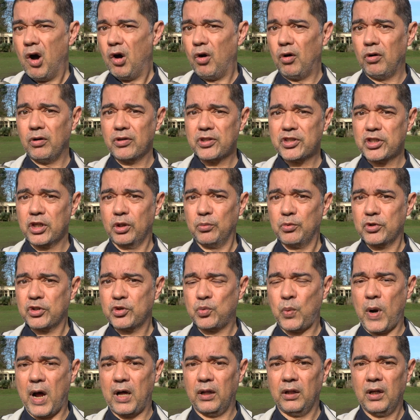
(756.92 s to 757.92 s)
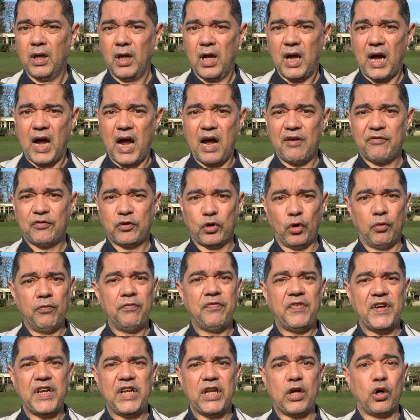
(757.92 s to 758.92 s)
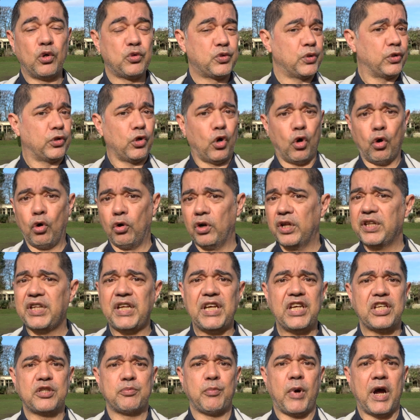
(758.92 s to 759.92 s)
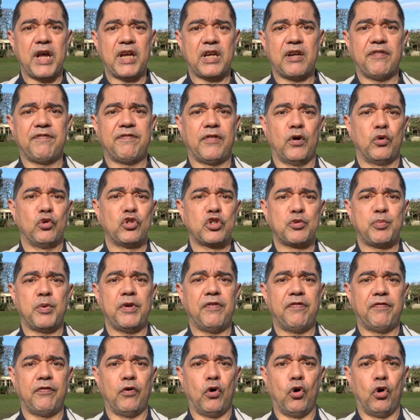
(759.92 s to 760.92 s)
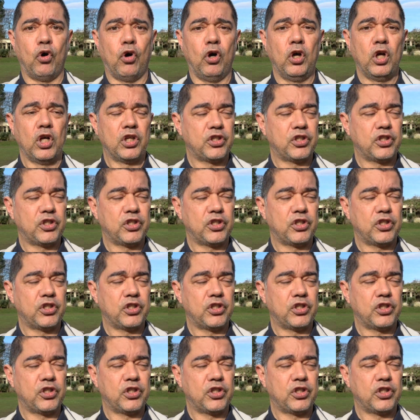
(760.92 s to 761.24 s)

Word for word: Also as well, I've done videos with all of these microphones before,